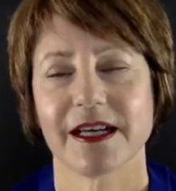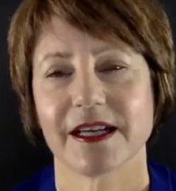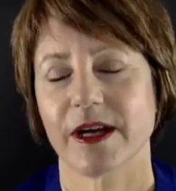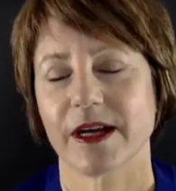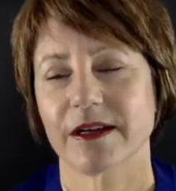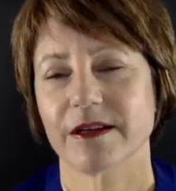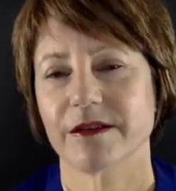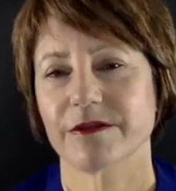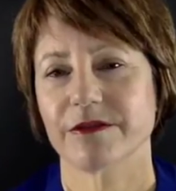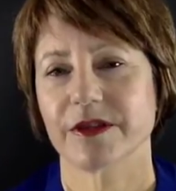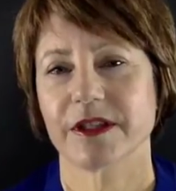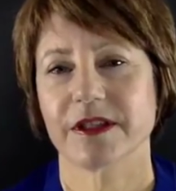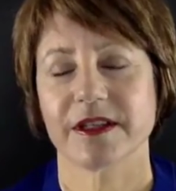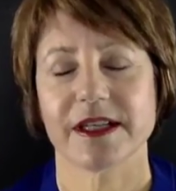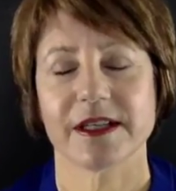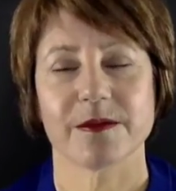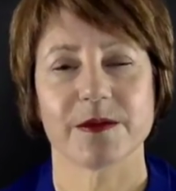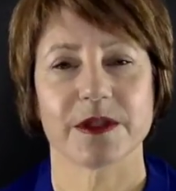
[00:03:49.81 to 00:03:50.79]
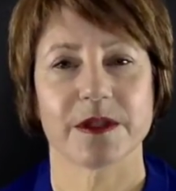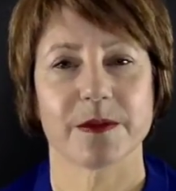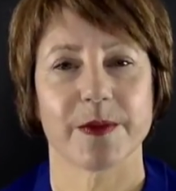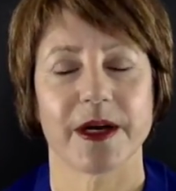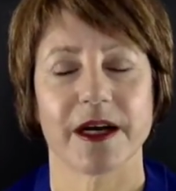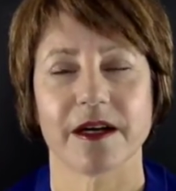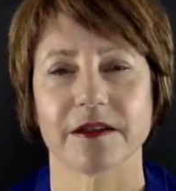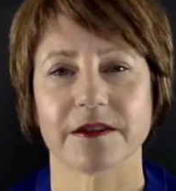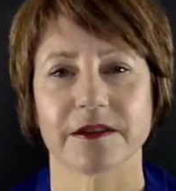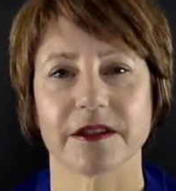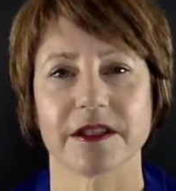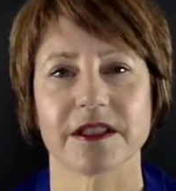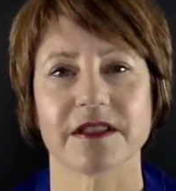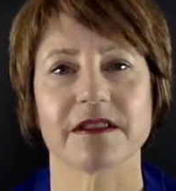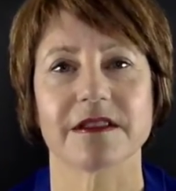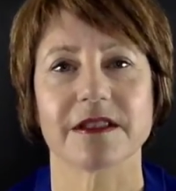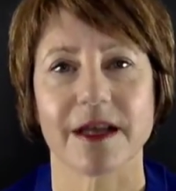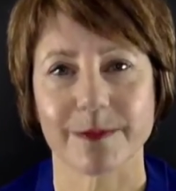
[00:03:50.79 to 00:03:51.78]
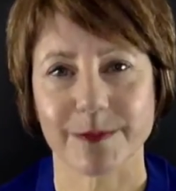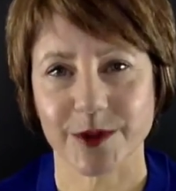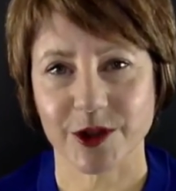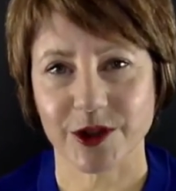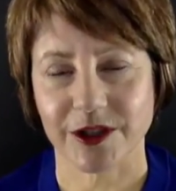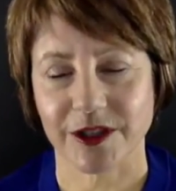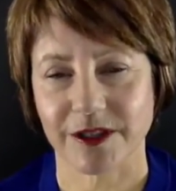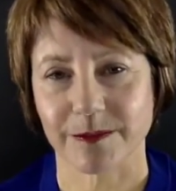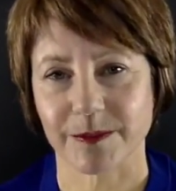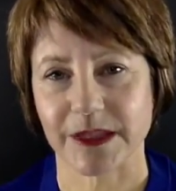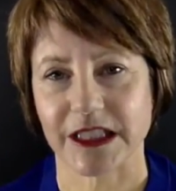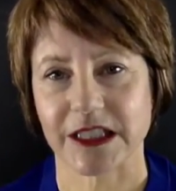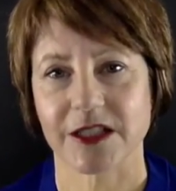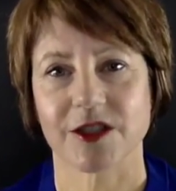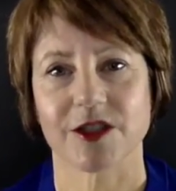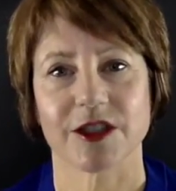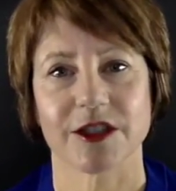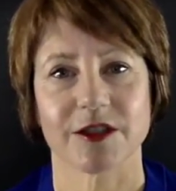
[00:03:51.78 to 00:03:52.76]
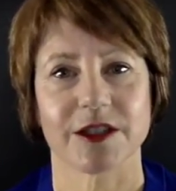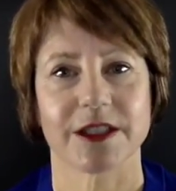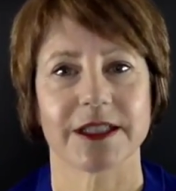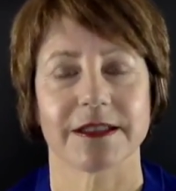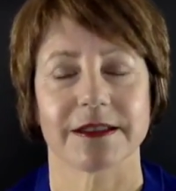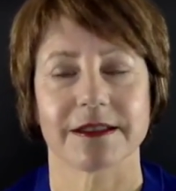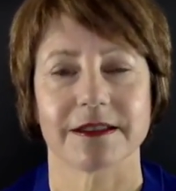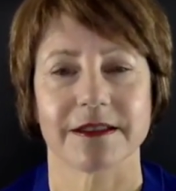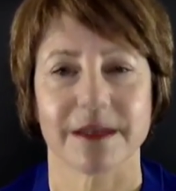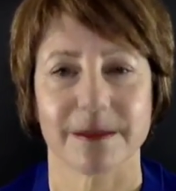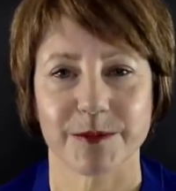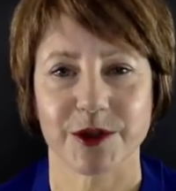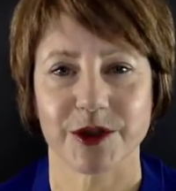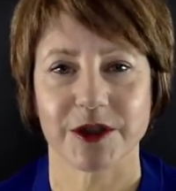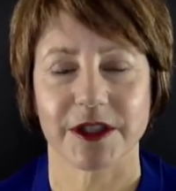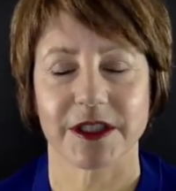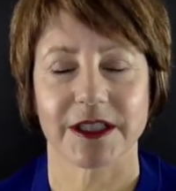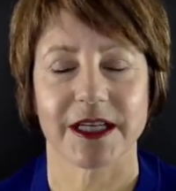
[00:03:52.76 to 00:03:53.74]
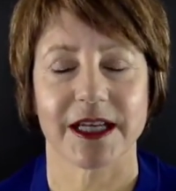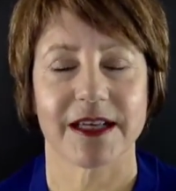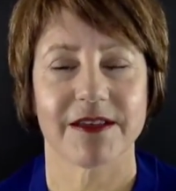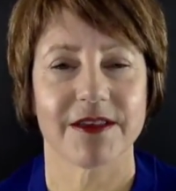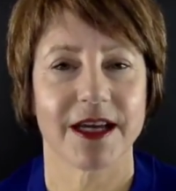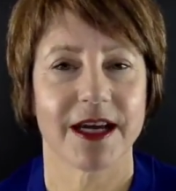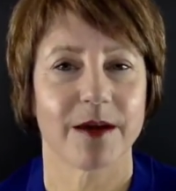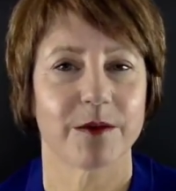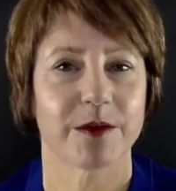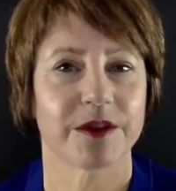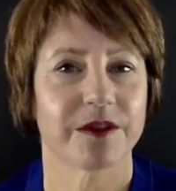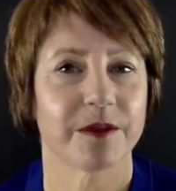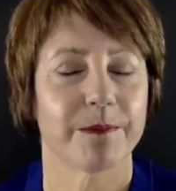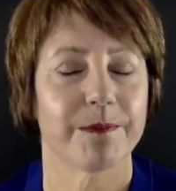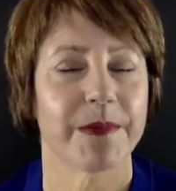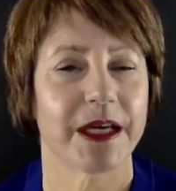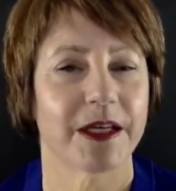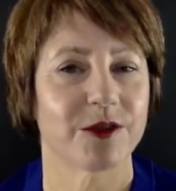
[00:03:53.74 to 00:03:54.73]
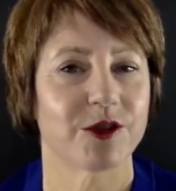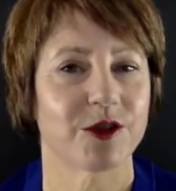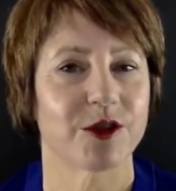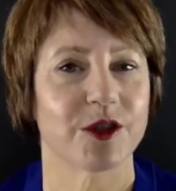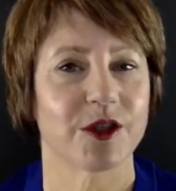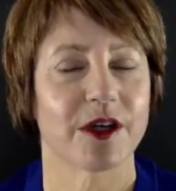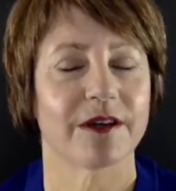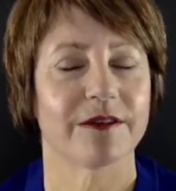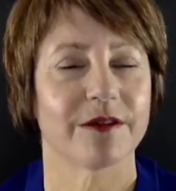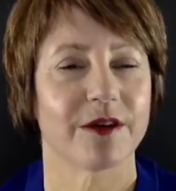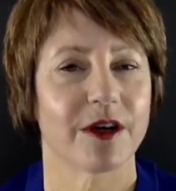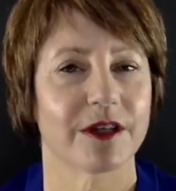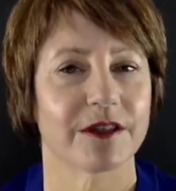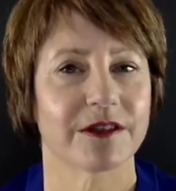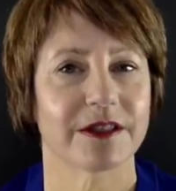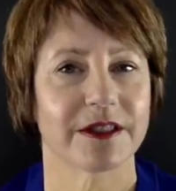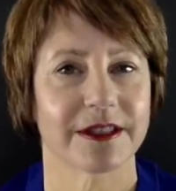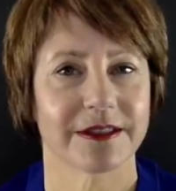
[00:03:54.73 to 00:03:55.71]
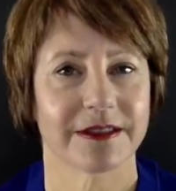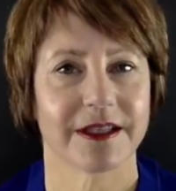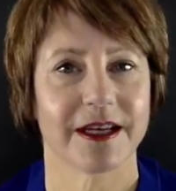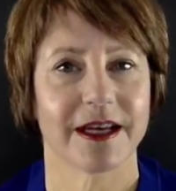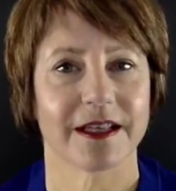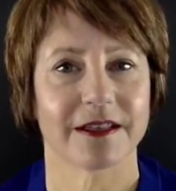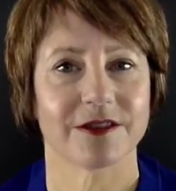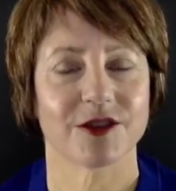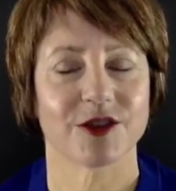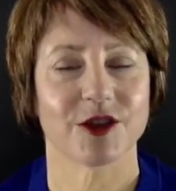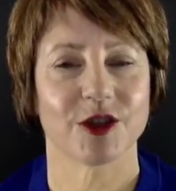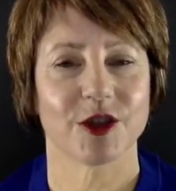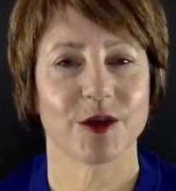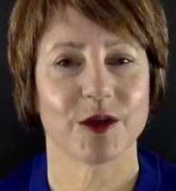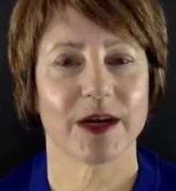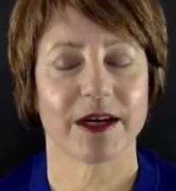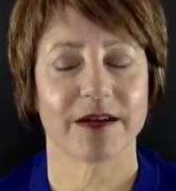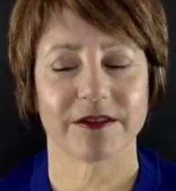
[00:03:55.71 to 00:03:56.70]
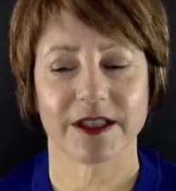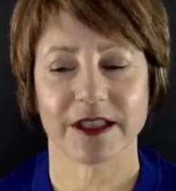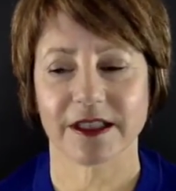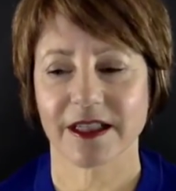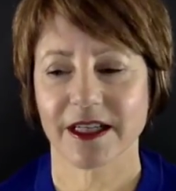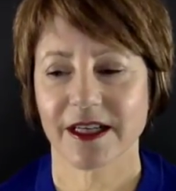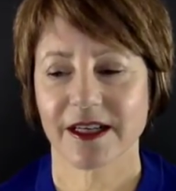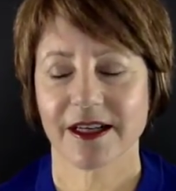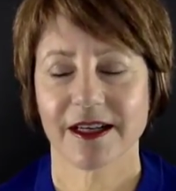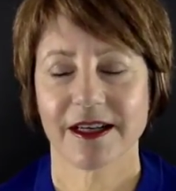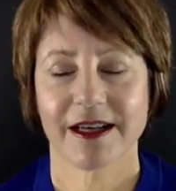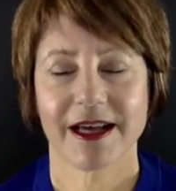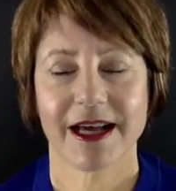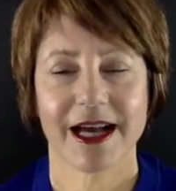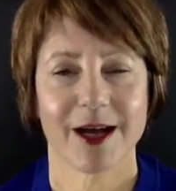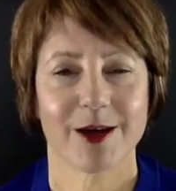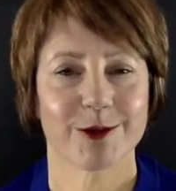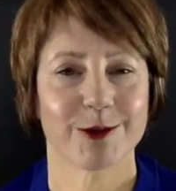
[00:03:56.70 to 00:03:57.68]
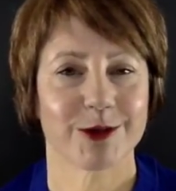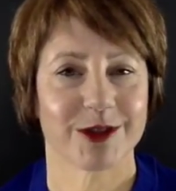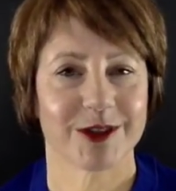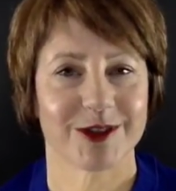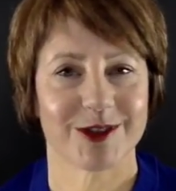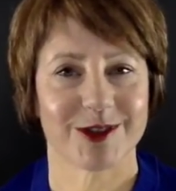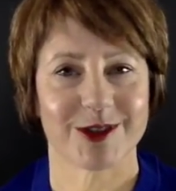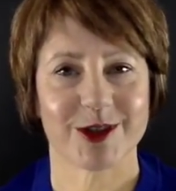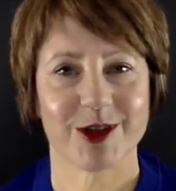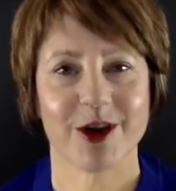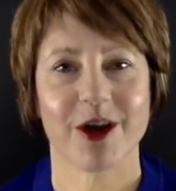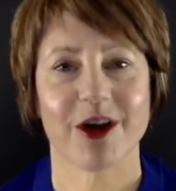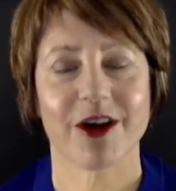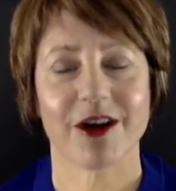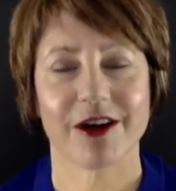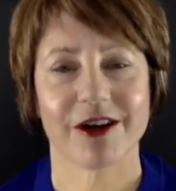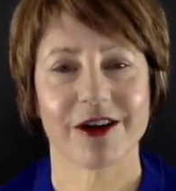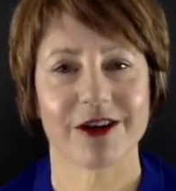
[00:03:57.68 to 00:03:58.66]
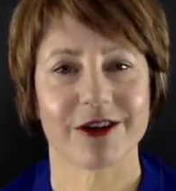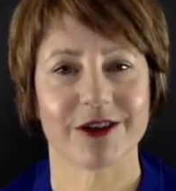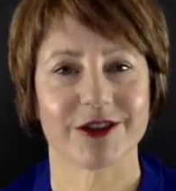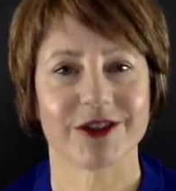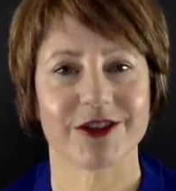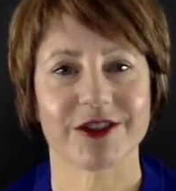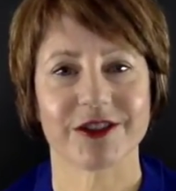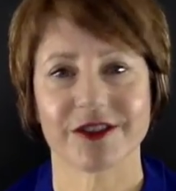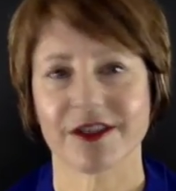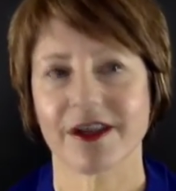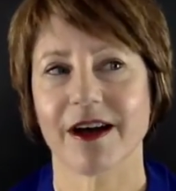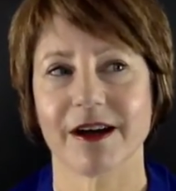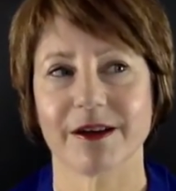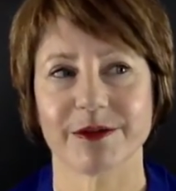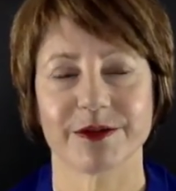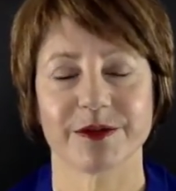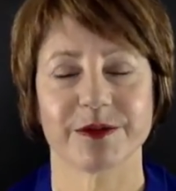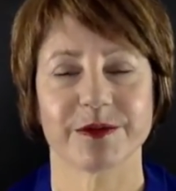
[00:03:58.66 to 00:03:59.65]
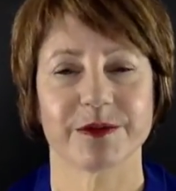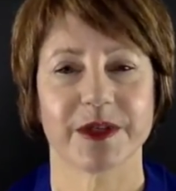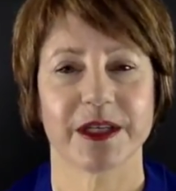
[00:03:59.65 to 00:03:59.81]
Everything was about consumption, material consumption, and that was a measure of our success, having houses, cars, stuff,